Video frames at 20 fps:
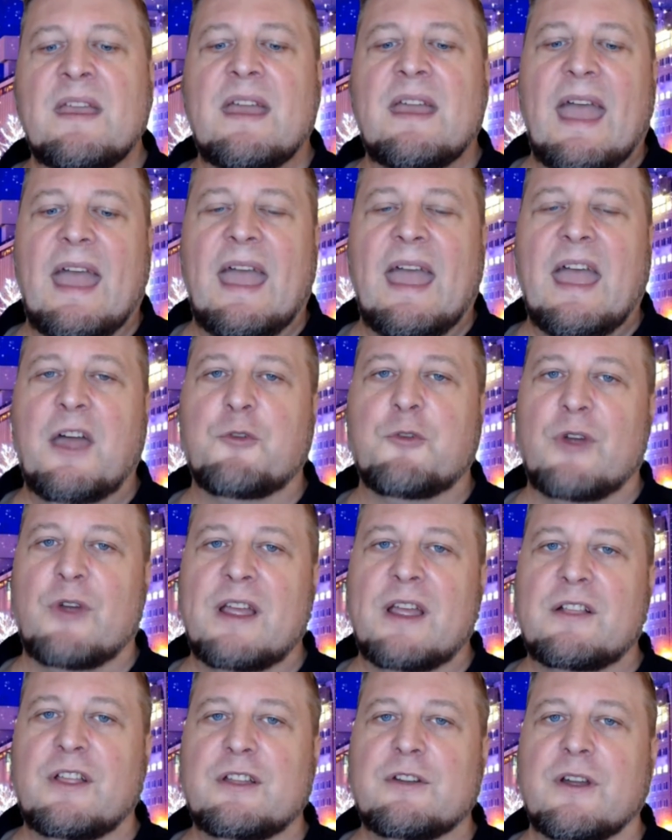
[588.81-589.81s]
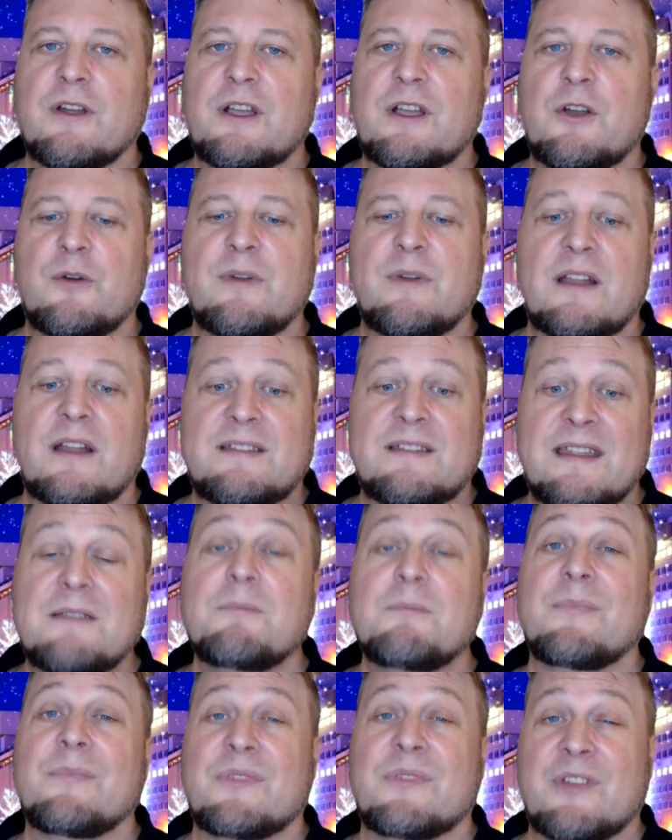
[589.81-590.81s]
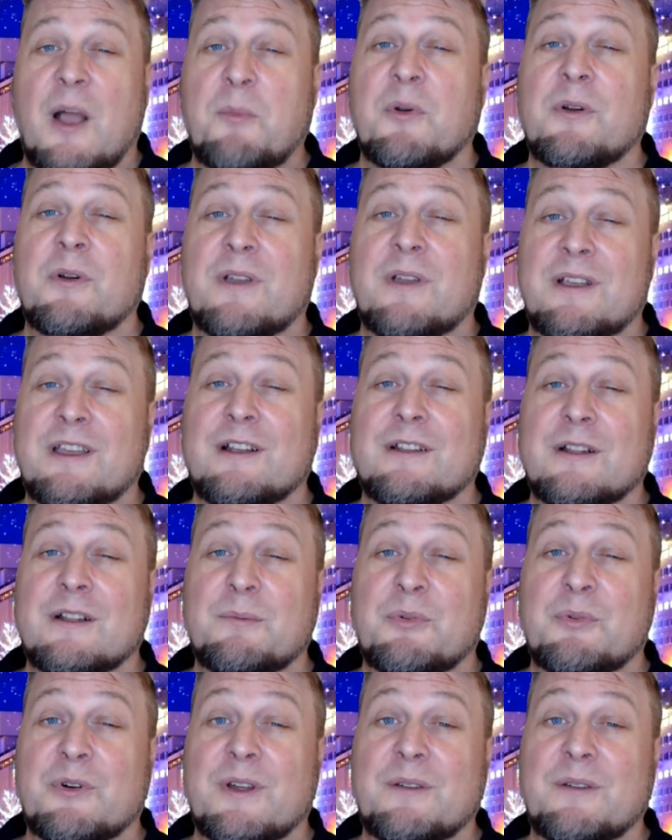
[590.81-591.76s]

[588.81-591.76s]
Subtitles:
And frankly, during COVID-19, Sapporo could get a little boring.